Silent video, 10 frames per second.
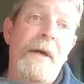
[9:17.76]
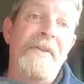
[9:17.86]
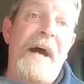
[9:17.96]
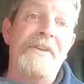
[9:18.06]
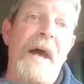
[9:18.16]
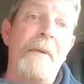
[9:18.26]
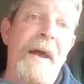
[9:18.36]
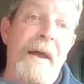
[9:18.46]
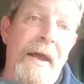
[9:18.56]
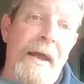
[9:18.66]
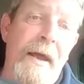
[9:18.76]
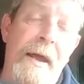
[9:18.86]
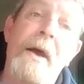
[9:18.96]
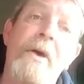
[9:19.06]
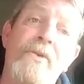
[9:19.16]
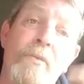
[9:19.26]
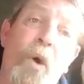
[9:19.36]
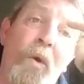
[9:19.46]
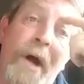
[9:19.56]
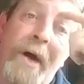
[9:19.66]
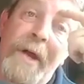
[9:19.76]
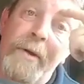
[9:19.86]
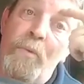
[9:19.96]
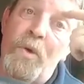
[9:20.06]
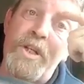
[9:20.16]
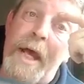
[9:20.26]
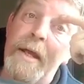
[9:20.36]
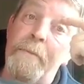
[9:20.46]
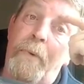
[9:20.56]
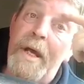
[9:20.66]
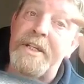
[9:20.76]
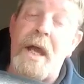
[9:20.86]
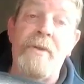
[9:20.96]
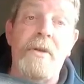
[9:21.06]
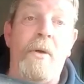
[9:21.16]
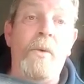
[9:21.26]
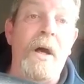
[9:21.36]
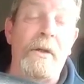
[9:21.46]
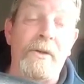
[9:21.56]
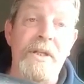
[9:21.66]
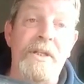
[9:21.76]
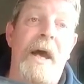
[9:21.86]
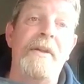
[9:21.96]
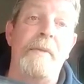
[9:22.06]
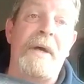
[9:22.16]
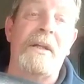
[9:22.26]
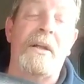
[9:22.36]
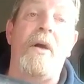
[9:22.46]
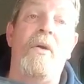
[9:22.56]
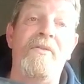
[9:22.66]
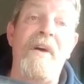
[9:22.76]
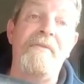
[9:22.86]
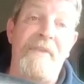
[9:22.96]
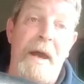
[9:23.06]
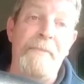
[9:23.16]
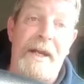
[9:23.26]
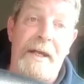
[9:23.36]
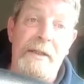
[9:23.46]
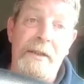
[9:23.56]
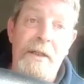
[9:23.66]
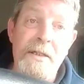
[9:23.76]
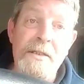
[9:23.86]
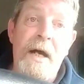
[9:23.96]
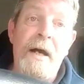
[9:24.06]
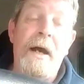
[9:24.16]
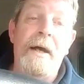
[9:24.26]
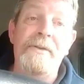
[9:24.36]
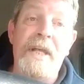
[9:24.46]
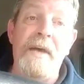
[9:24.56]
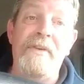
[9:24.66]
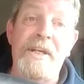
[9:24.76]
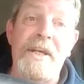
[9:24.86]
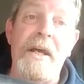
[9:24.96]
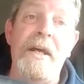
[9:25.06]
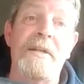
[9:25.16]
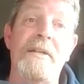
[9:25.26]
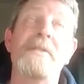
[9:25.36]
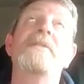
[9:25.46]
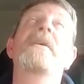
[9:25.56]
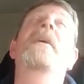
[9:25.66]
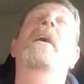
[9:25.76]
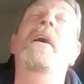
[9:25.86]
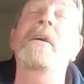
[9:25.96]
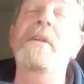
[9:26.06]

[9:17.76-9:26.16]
that remote learning will stay in place until at least the middle of February. And Davy says, oh